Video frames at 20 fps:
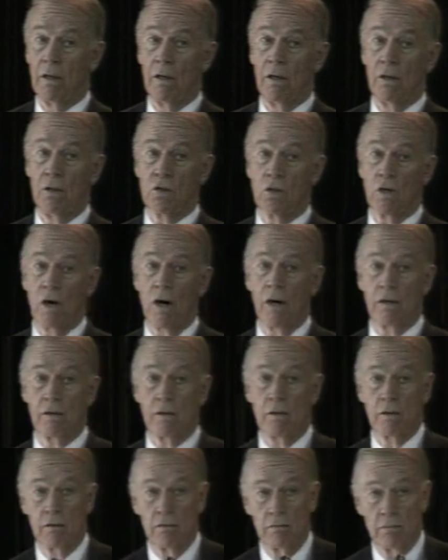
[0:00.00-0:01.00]
You start
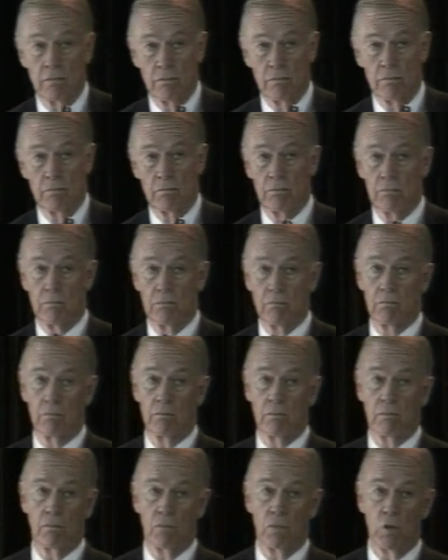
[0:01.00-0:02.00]

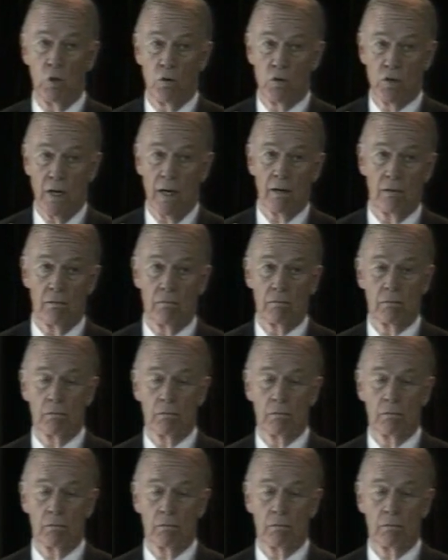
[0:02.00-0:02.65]
using